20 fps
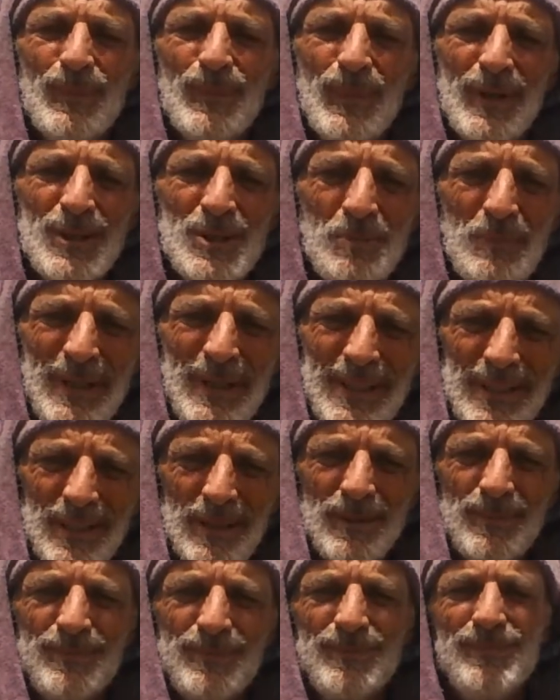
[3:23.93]
It's mean.
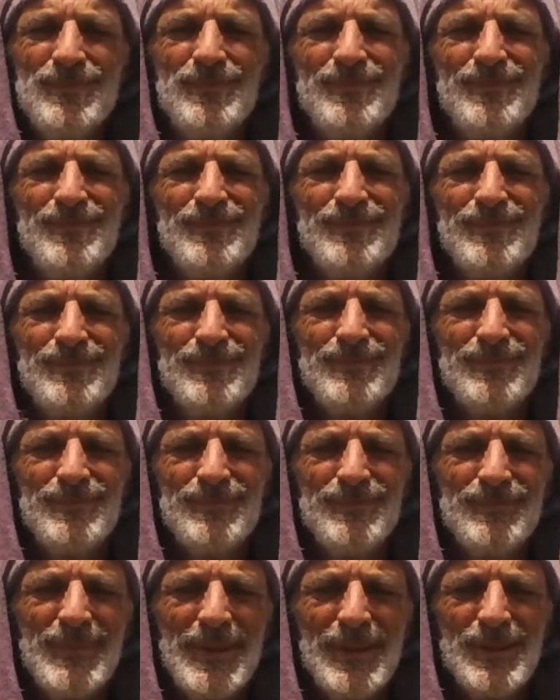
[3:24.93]

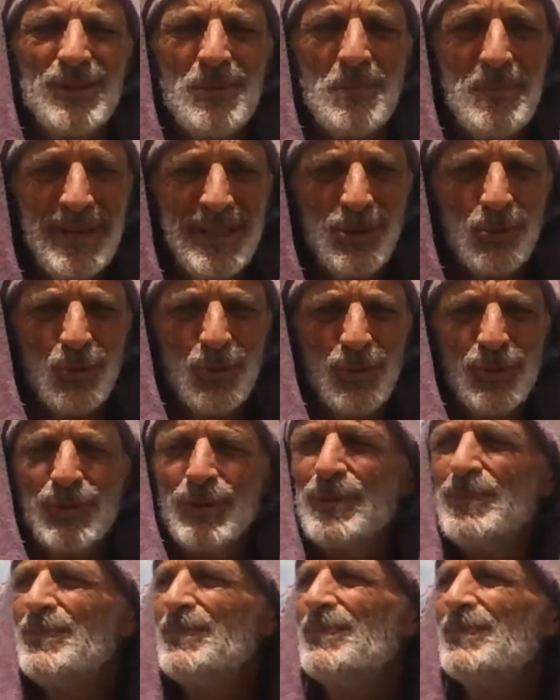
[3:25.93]
It's a mean word.